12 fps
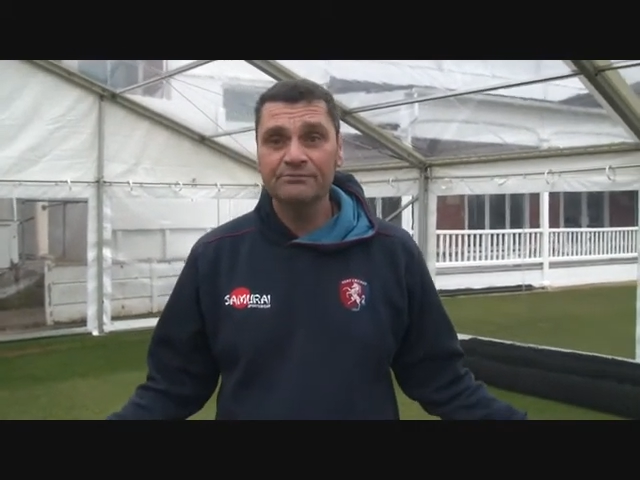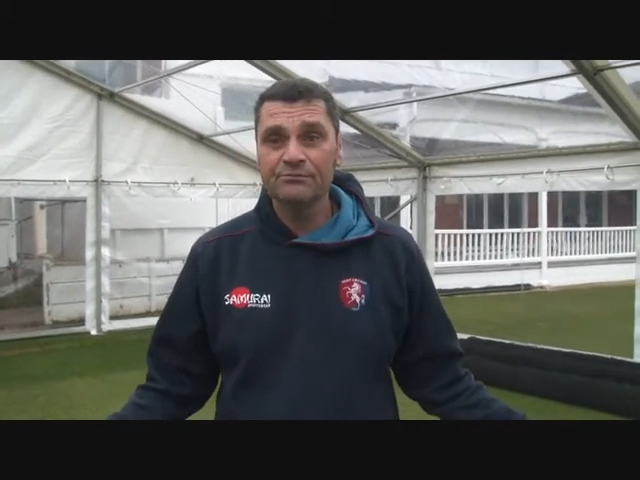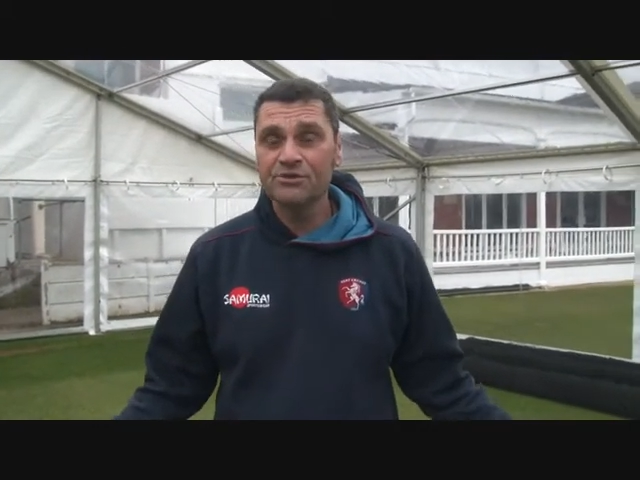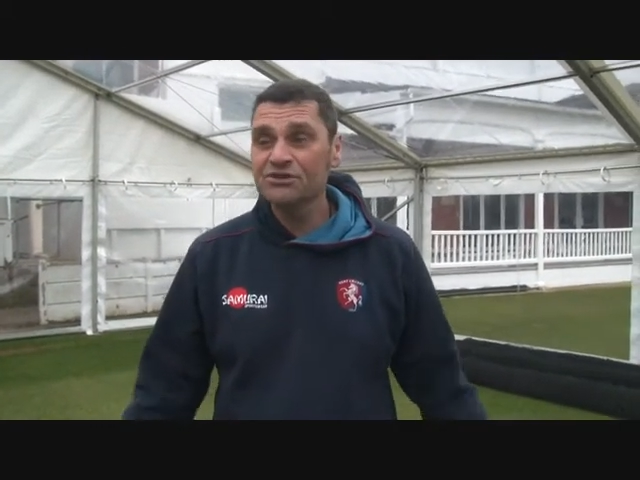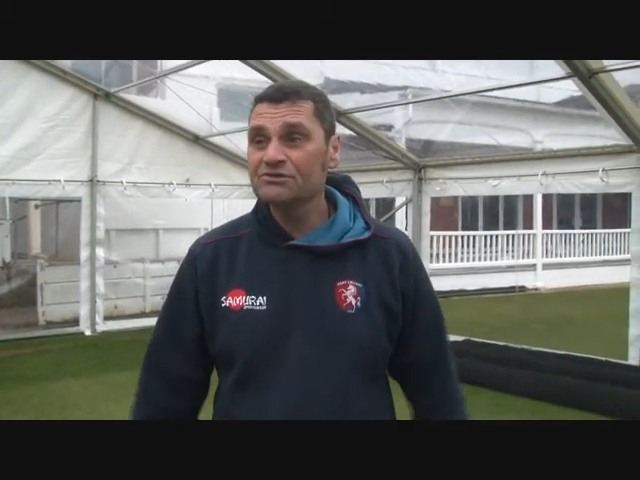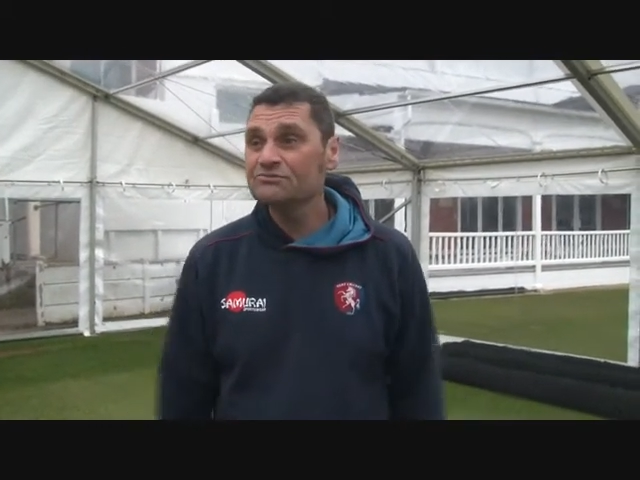
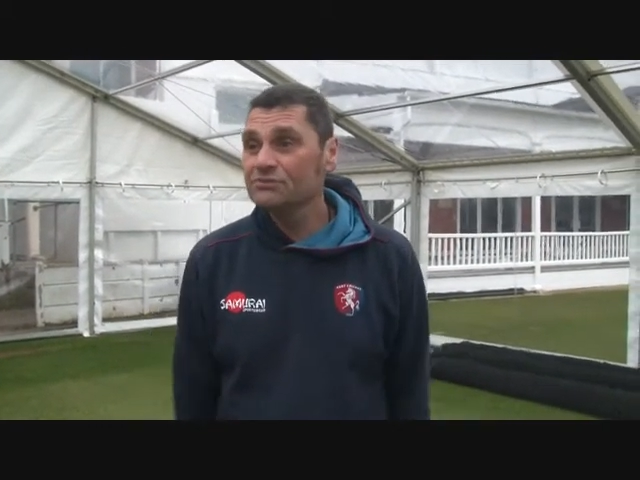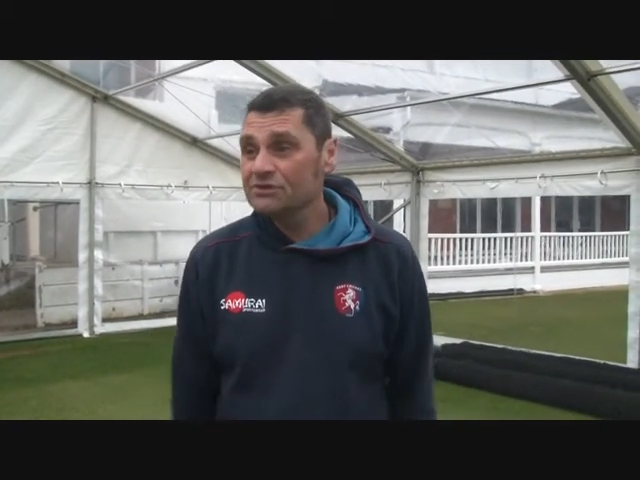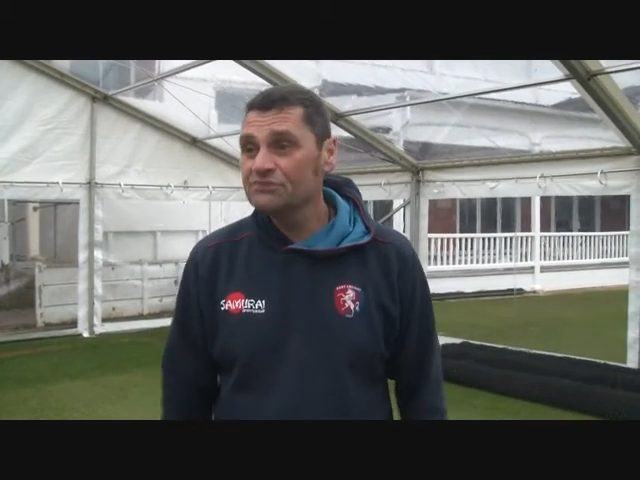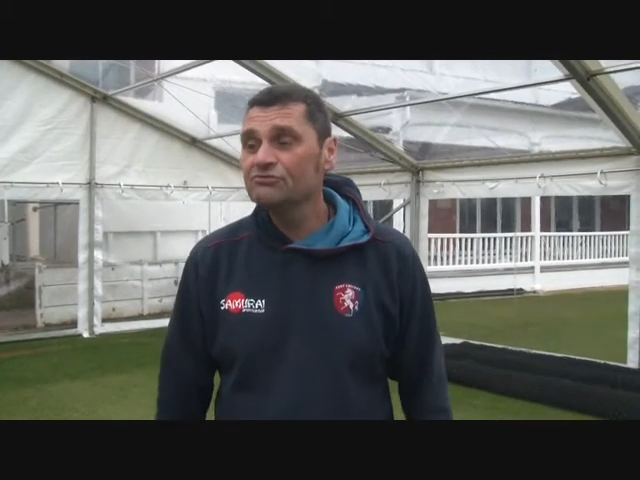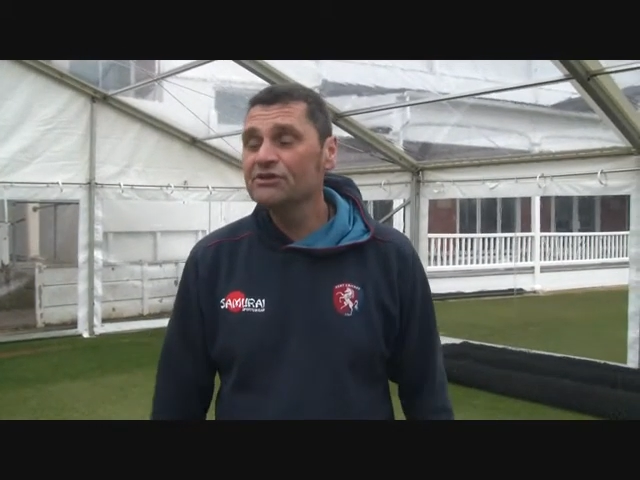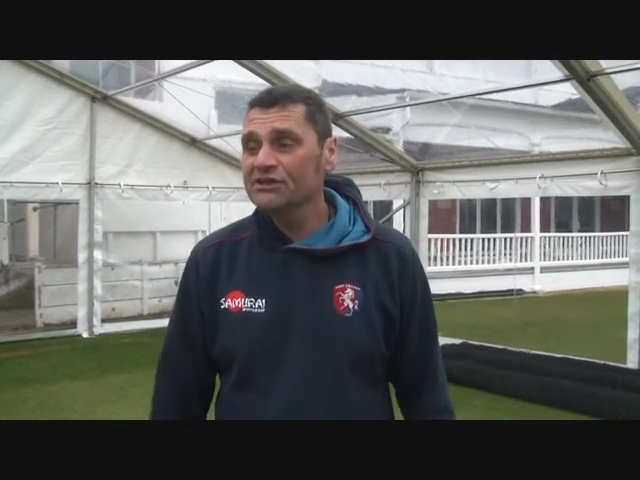which is
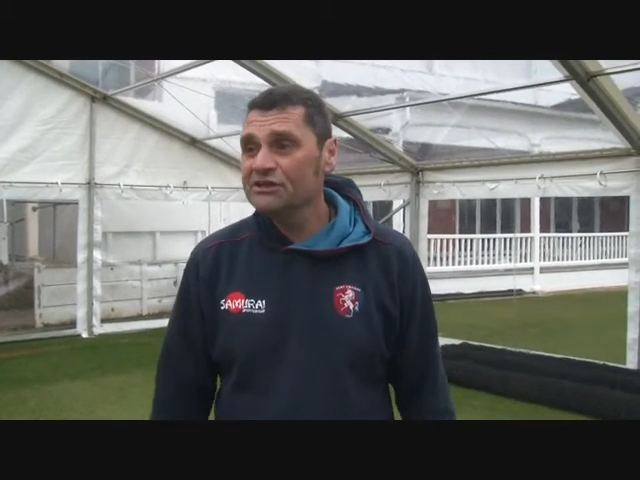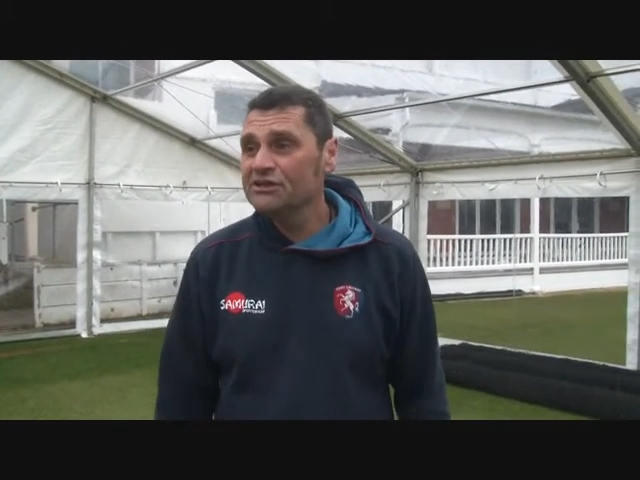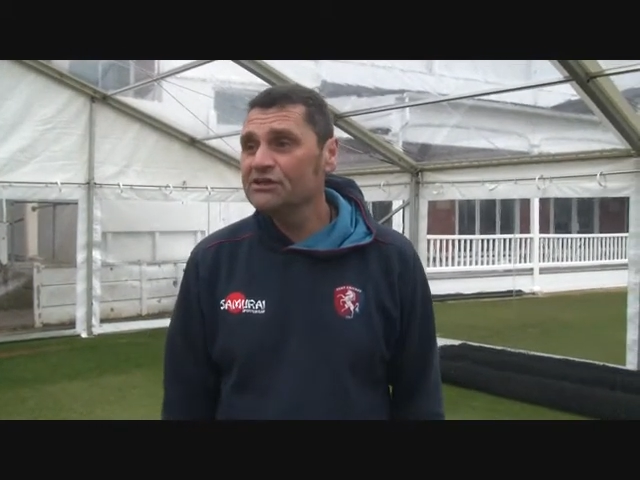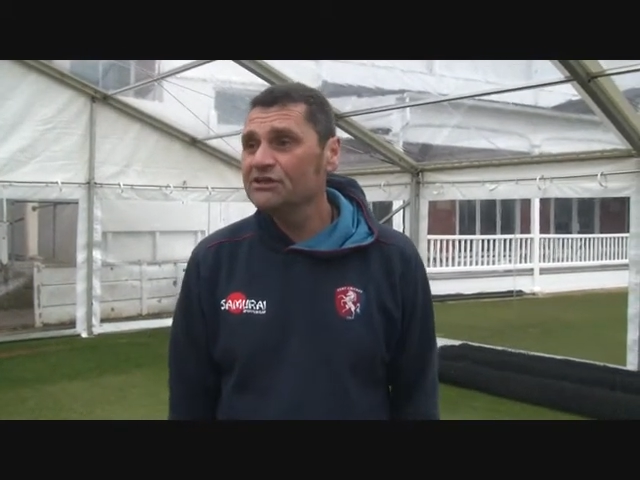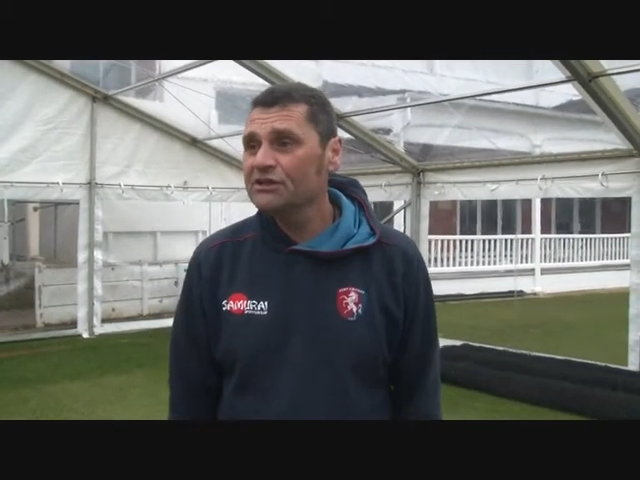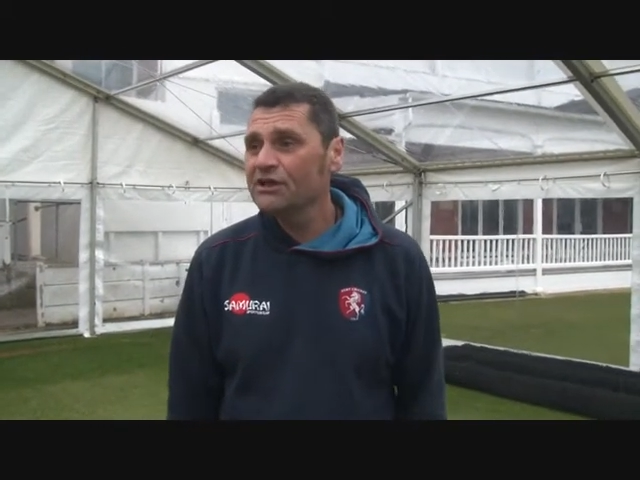is really good.